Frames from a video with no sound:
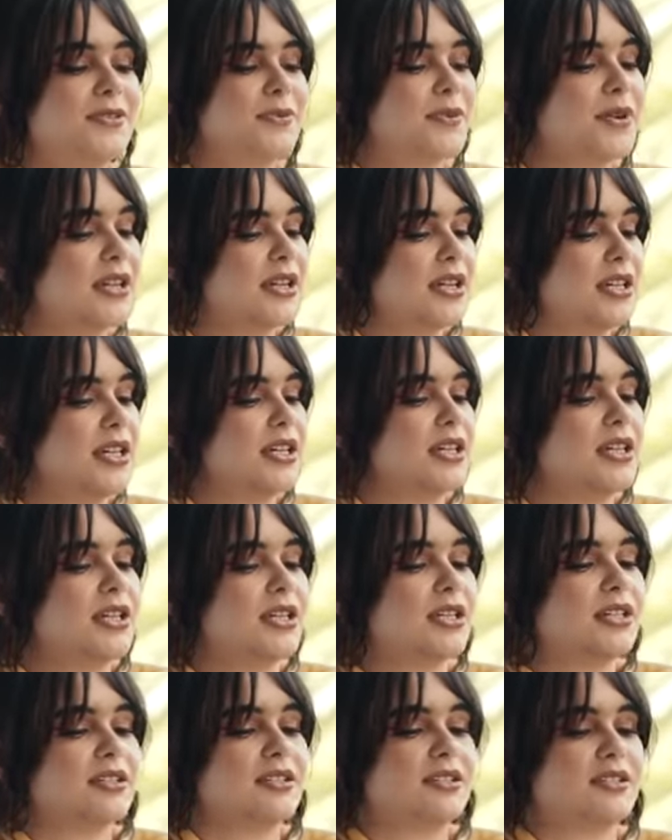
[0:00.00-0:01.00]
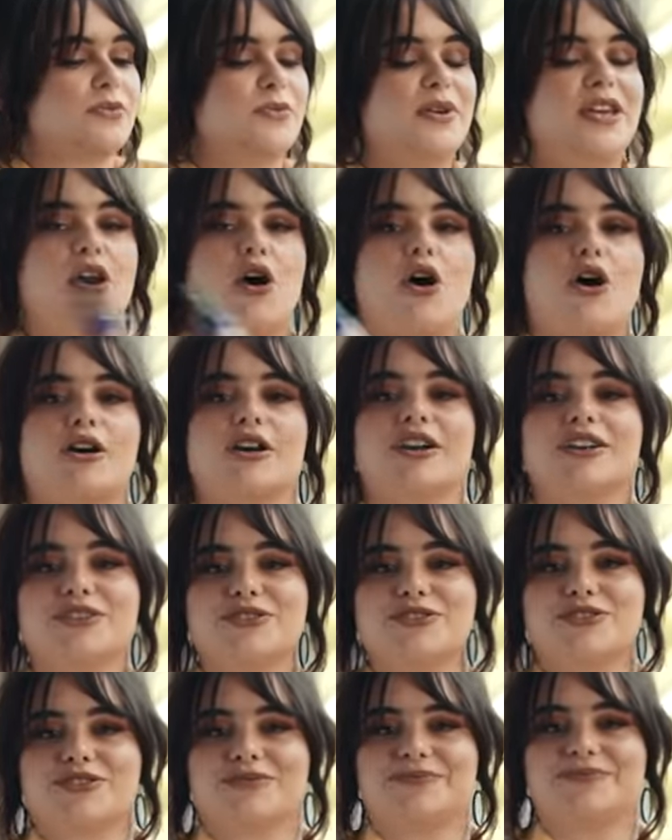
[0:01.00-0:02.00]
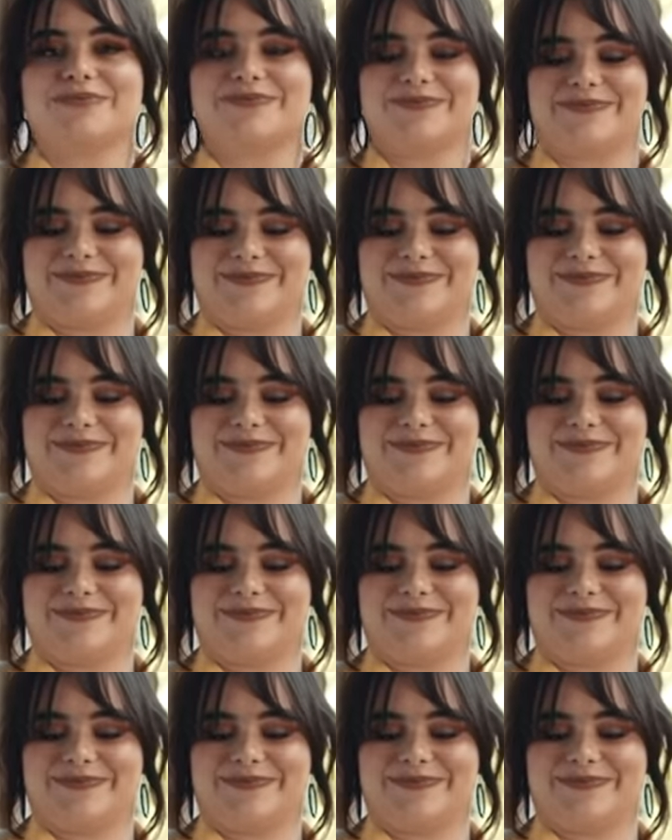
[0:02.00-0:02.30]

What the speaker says: This one is sweet orange.